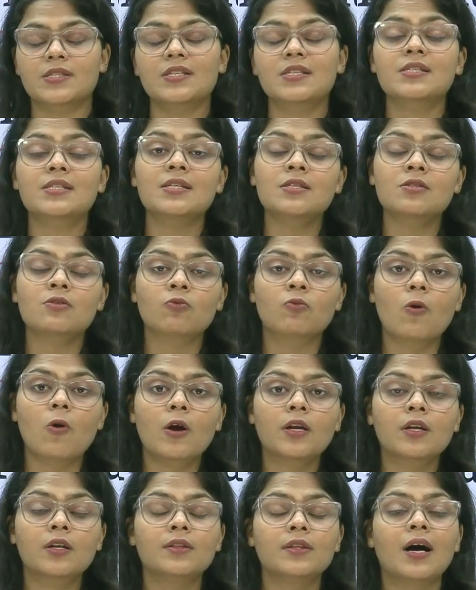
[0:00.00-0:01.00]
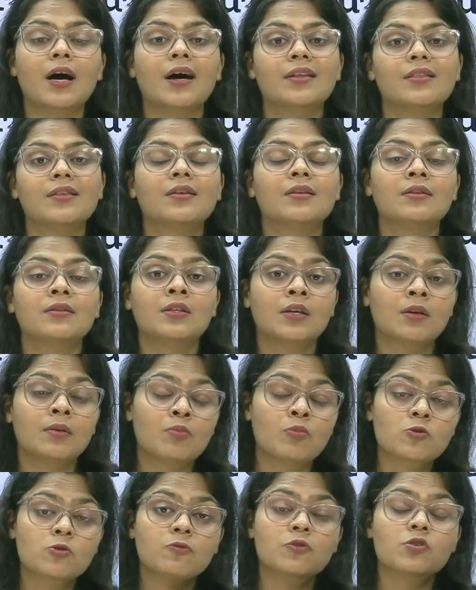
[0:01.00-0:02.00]
This is what the
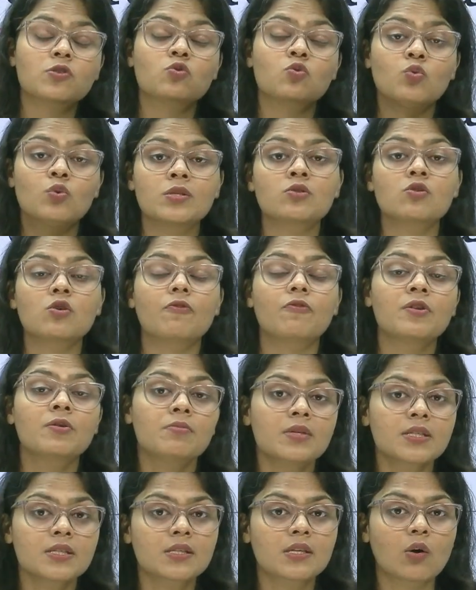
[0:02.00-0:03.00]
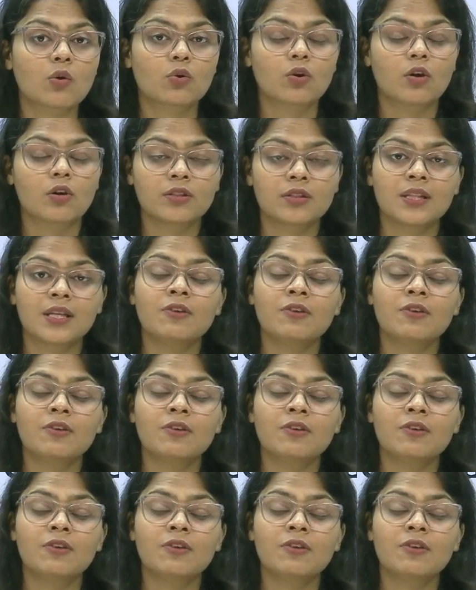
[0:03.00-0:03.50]
most of the students often miss out on.